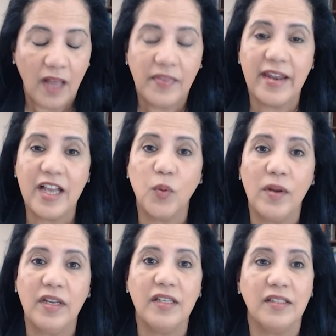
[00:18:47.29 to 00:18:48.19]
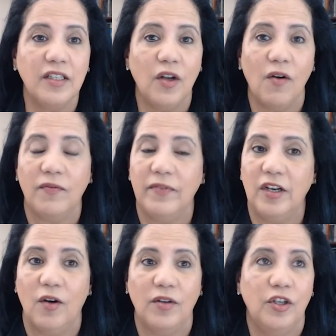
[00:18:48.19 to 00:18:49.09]
the next one is, you know, you
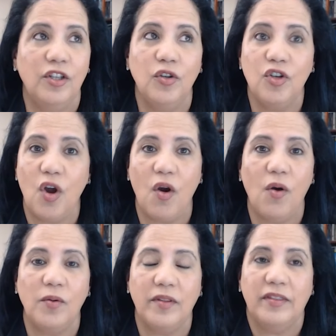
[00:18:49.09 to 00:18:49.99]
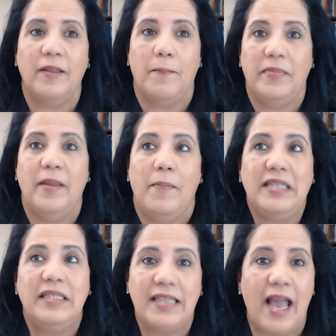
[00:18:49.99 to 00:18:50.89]
know, you need to know the, the
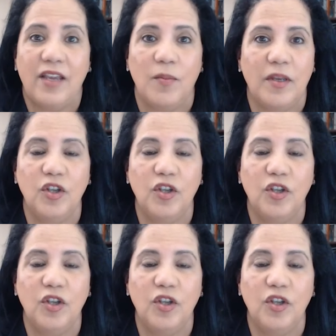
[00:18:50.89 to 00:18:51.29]
business acumen.